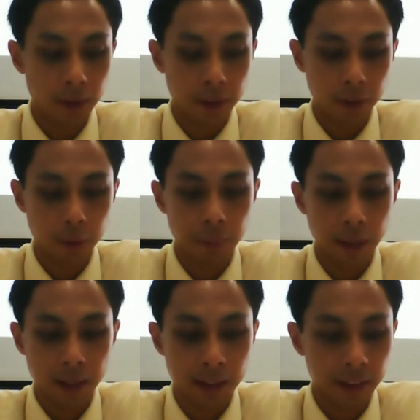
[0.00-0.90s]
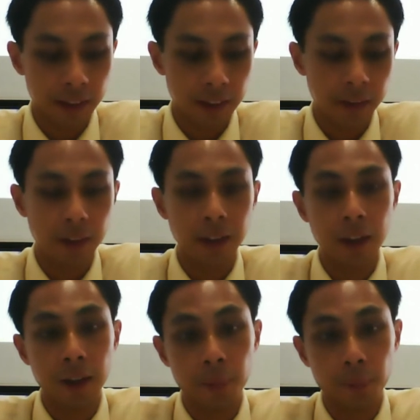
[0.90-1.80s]
So my answer is,
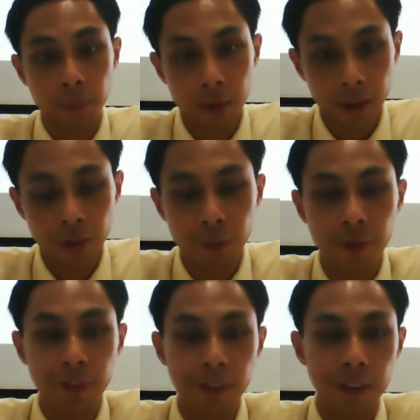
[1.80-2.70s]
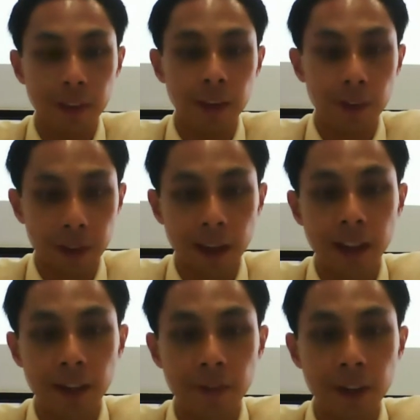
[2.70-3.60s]
if
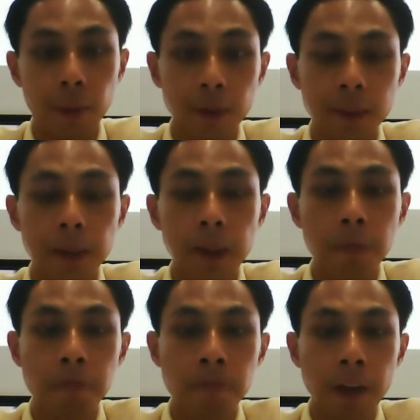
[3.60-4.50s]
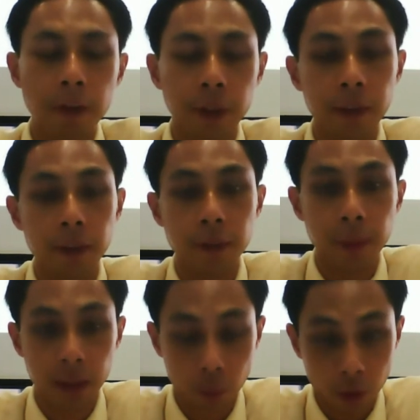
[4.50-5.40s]
it's possible, try not to
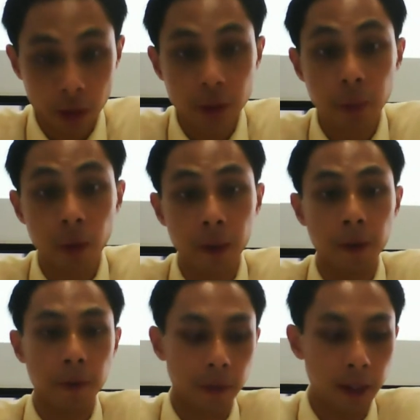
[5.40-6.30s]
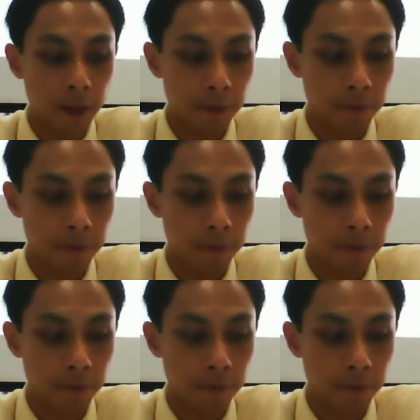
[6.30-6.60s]
make the water too hot, right?